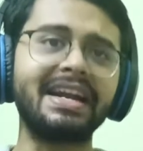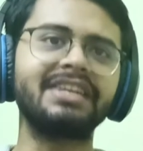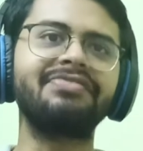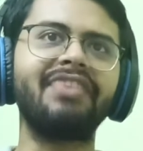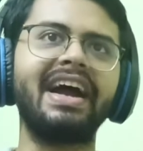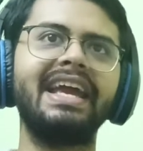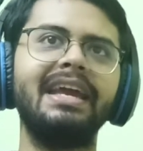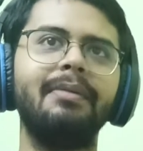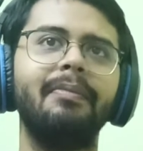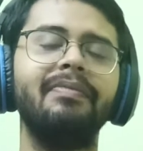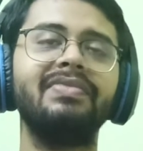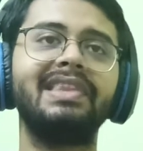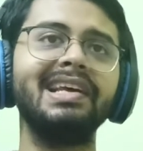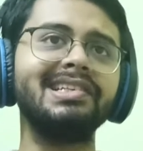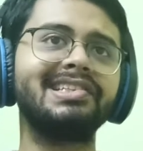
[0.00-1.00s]
petrify
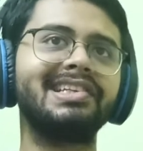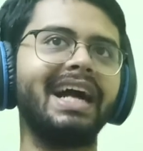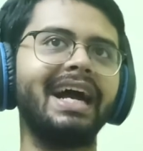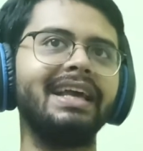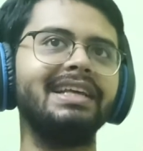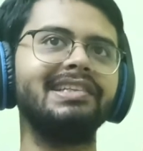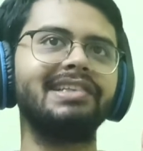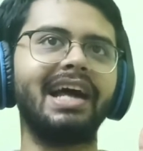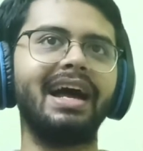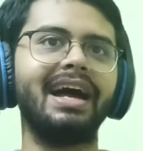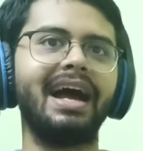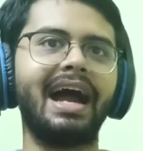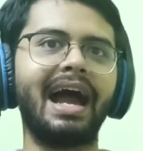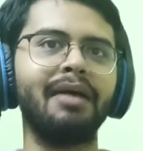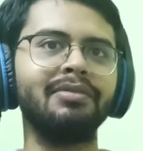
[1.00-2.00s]
him. This guy is.
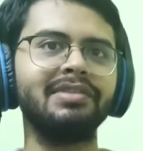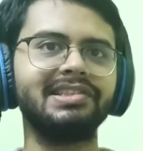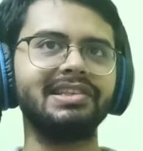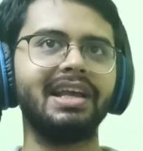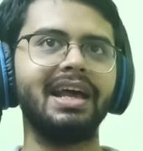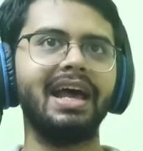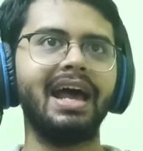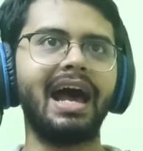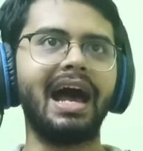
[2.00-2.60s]
I was.